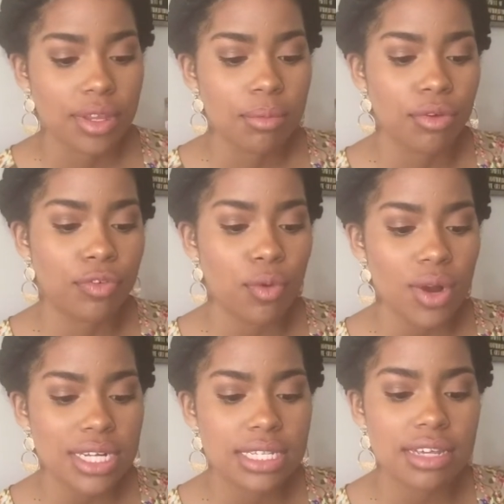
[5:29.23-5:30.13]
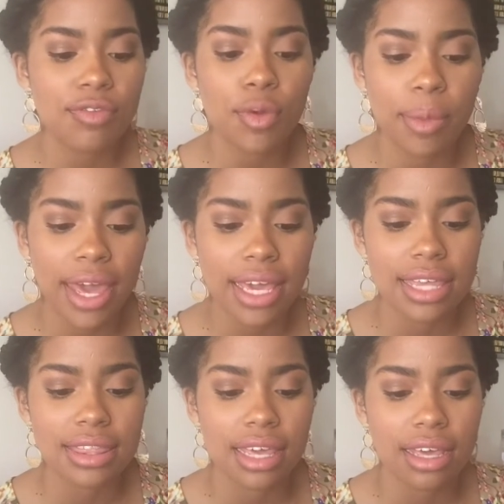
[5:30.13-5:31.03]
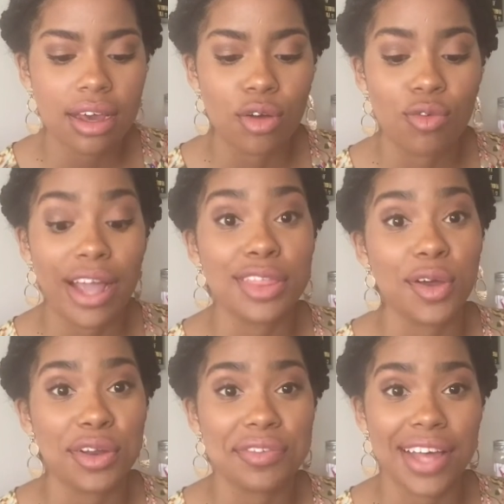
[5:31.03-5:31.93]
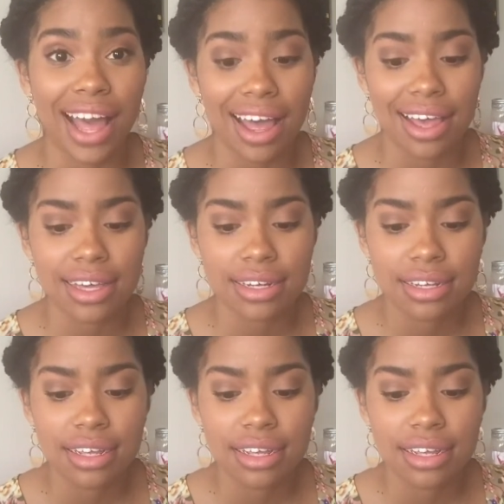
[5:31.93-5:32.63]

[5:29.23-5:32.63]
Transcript: Before a sinful man can think a right thought of God,